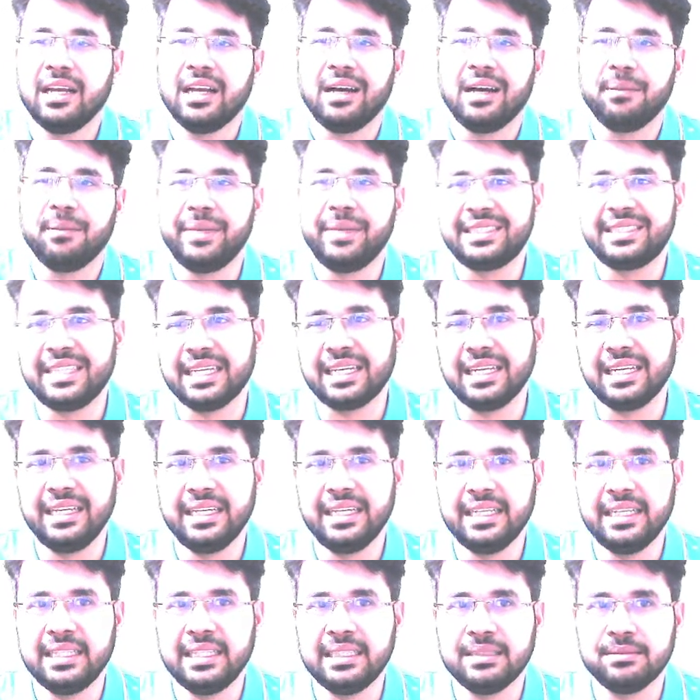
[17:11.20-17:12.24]

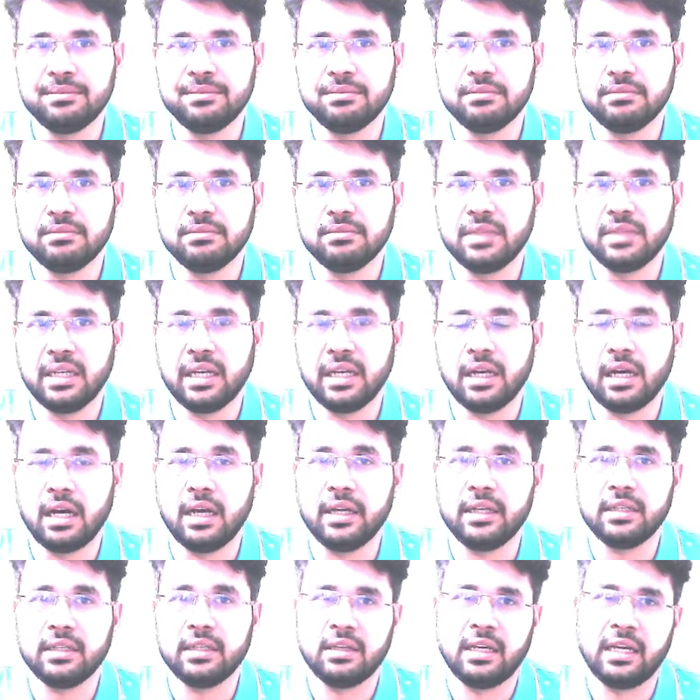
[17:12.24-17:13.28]
Basically,
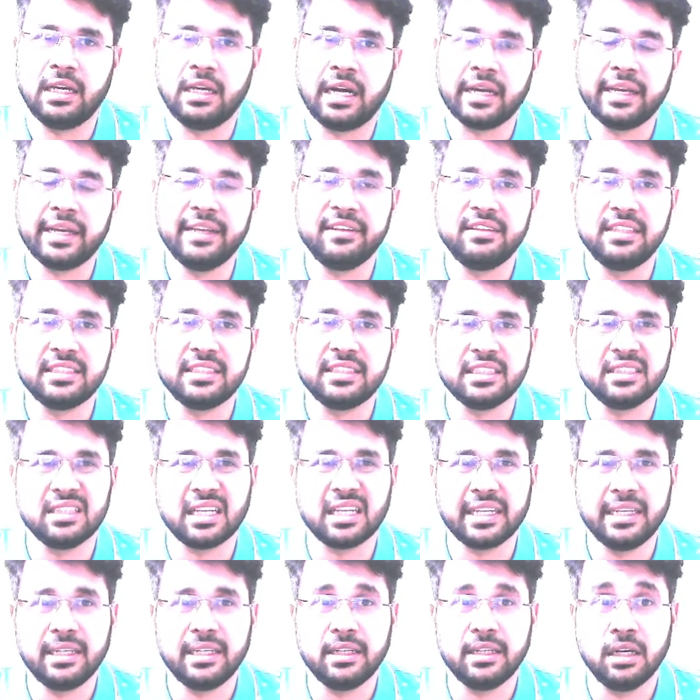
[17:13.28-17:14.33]
again, this is
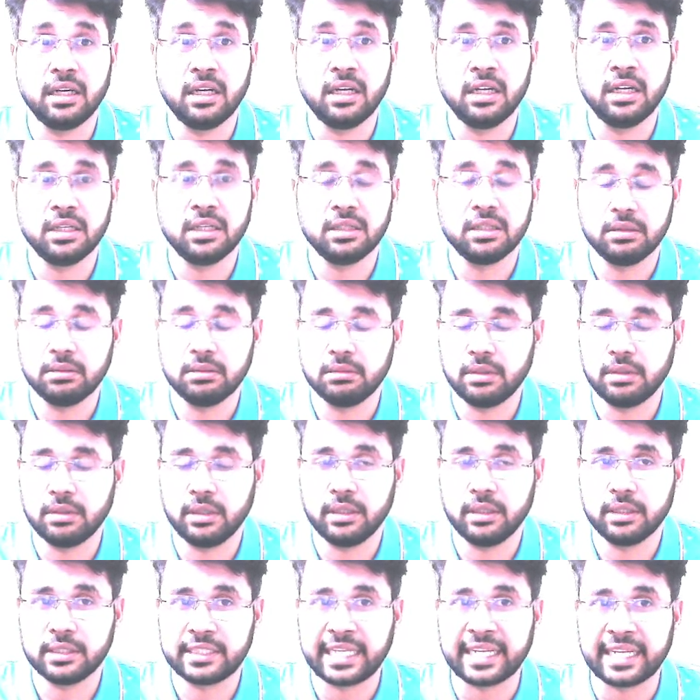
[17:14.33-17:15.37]
again a
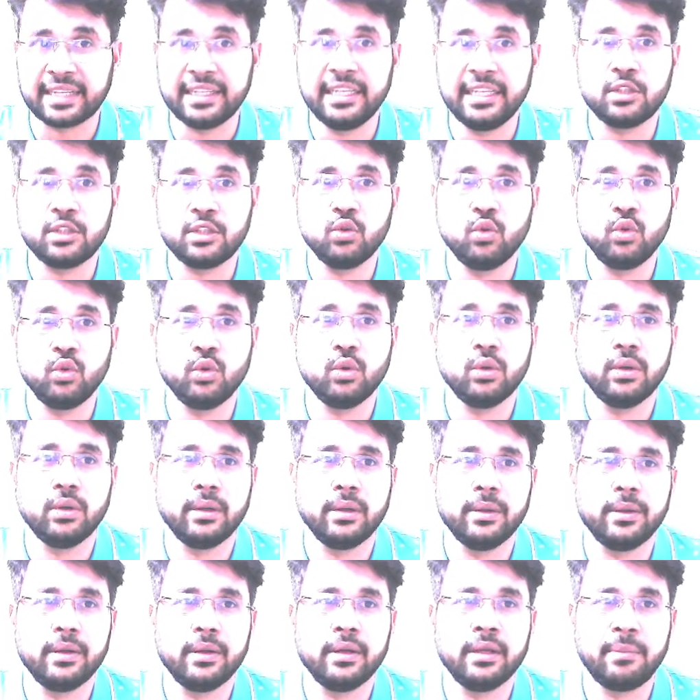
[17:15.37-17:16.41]
technique to
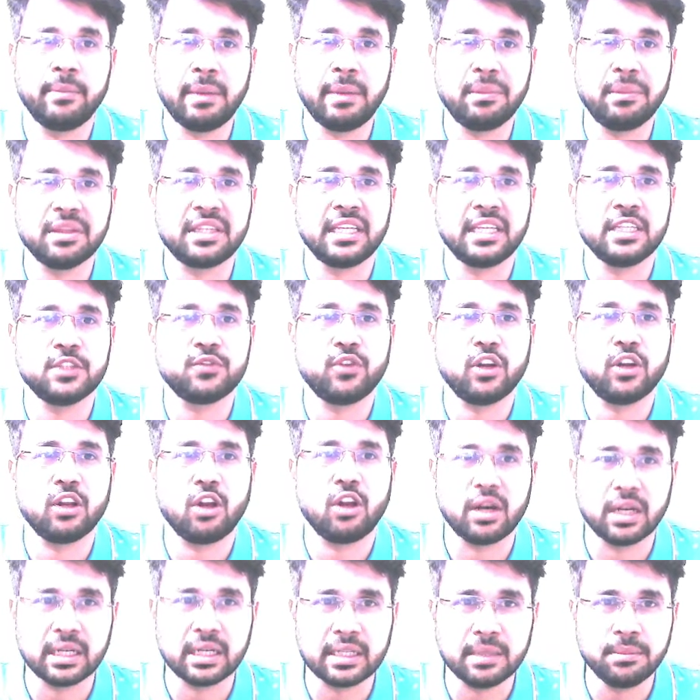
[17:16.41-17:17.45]
remember things for
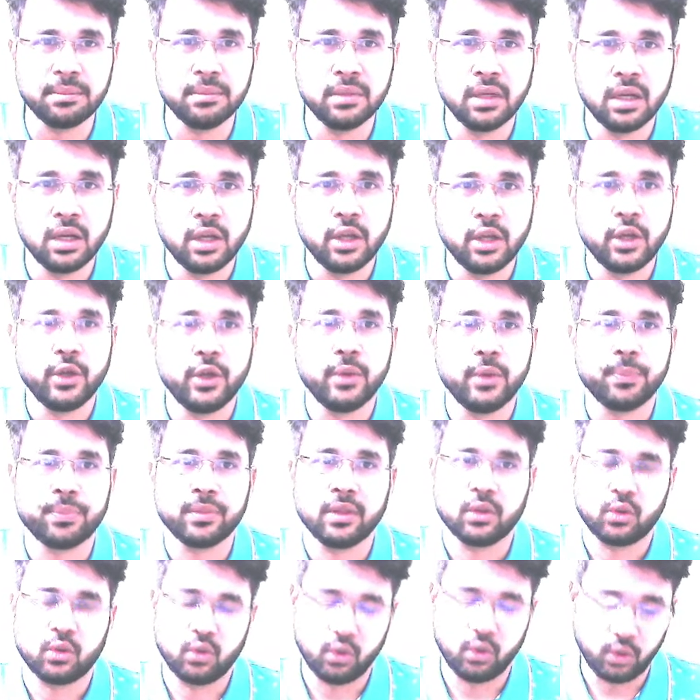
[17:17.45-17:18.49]
longer term.
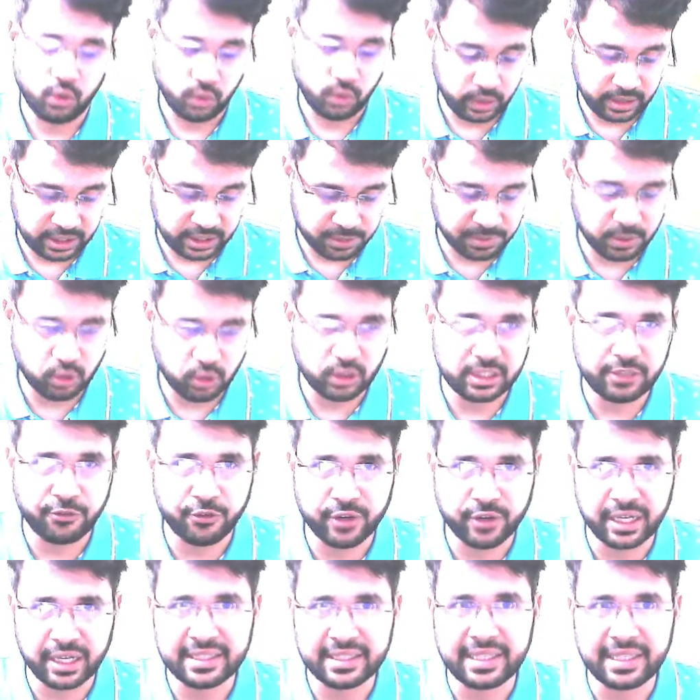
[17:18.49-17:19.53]
So, isme koi
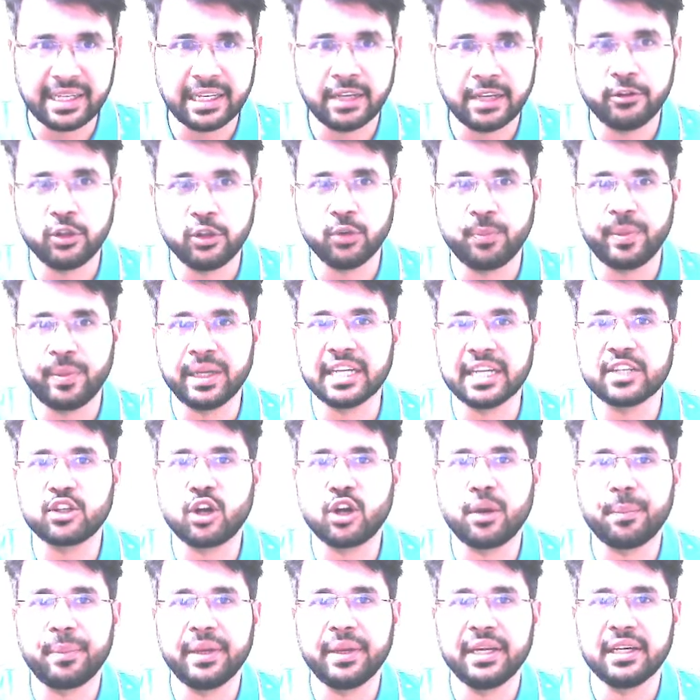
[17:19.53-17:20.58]
different thing hai. You pick a
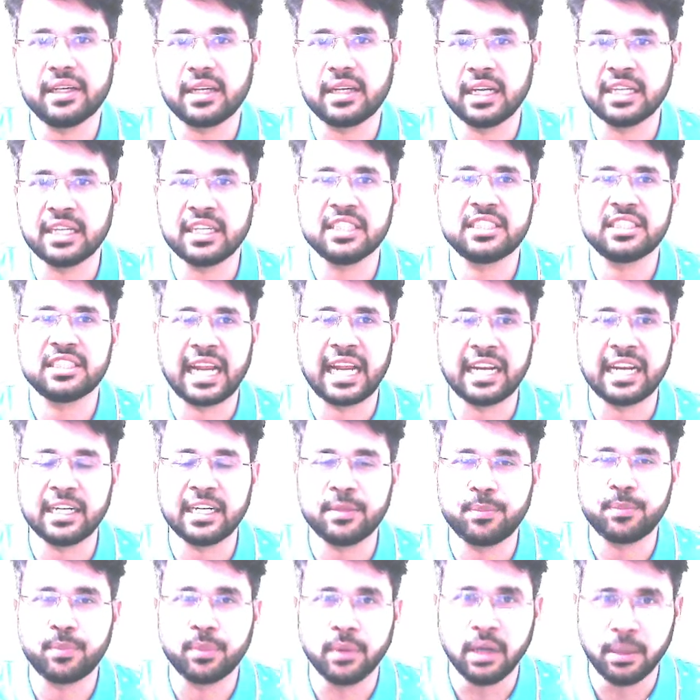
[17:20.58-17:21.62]
topic, understand
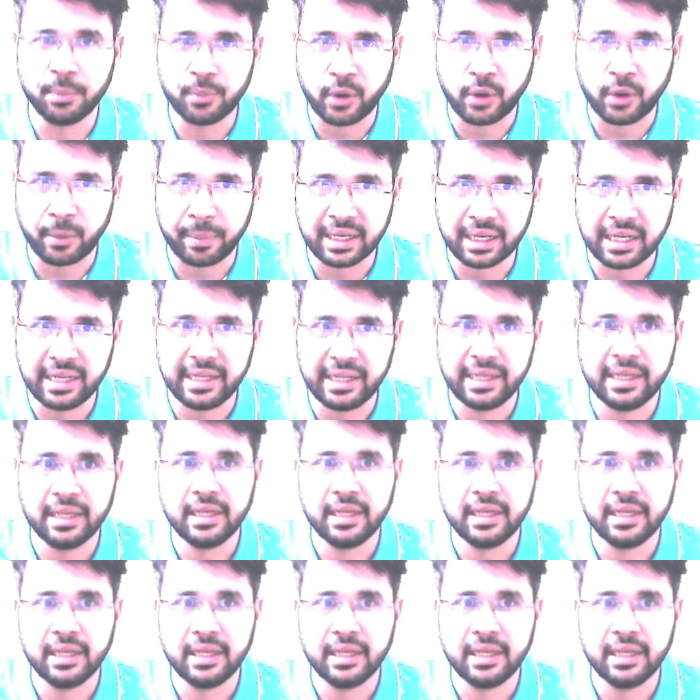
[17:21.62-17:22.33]
it properly,